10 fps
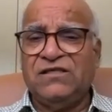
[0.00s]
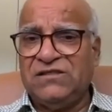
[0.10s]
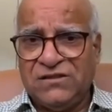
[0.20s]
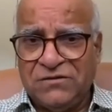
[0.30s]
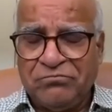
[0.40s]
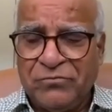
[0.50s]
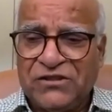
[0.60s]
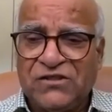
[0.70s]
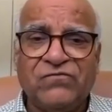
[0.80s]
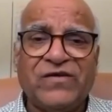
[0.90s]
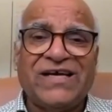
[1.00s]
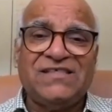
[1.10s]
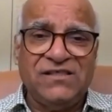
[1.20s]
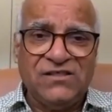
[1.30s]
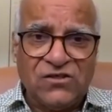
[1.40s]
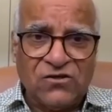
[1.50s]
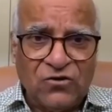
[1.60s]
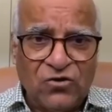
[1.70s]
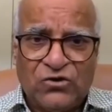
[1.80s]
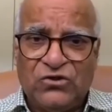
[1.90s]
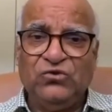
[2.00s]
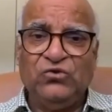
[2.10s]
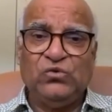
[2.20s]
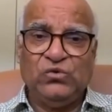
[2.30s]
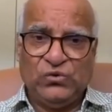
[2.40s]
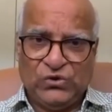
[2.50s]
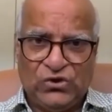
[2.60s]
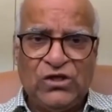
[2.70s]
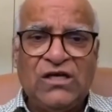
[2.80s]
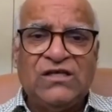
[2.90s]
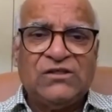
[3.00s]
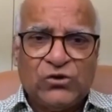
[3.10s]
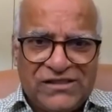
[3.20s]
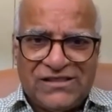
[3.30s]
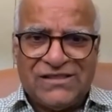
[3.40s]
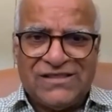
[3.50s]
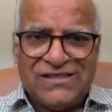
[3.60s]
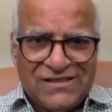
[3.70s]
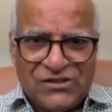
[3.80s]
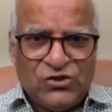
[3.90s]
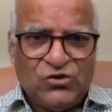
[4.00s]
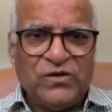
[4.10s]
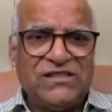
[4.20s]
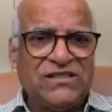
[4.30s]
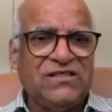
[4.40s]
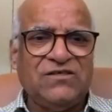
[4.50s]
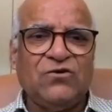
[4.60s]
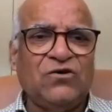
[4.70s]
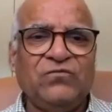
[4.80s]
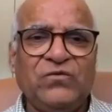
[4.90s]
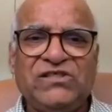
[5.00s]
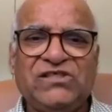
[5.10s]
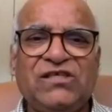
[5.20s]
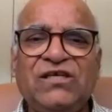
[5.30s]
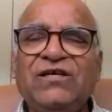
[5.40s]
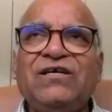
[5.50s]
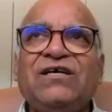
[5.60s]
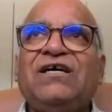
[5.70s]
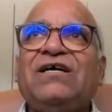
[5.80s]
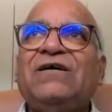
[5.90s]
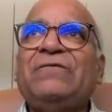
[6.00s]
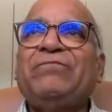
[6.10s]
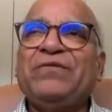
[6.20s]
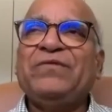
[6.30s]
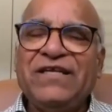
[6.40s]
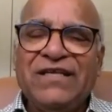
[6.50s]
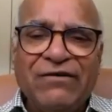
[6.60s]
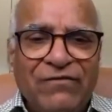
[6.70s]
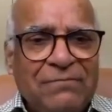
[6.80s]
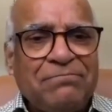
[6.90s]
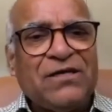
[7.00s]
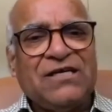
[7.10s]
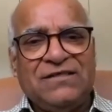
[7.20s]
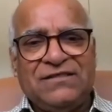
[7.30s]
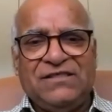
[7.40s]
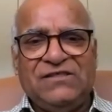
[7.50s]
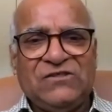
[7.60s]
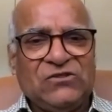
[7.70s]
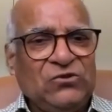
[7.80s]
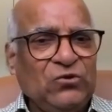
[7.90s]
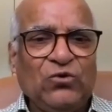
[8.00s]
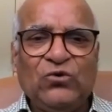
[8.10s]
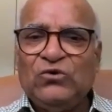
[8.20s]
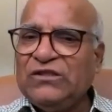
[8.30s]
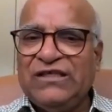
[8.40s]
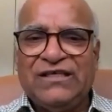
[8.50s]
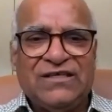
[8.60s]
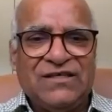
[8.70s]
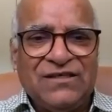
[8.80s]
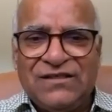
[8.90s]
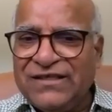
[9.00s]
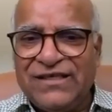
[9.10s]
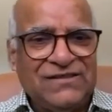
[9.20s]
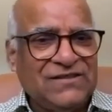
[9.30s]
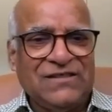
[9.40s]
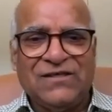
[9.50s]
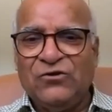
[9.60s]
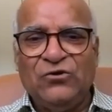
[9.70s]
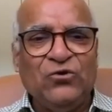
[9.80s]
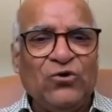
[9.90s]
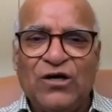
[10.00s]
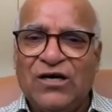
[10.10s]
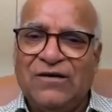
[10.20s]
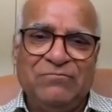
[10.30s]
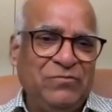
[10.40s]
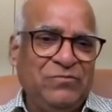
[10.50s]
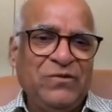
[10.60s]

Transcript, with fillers: shipments of vaccines are not used. So it's a situation on which the developed countries know that there is no harm.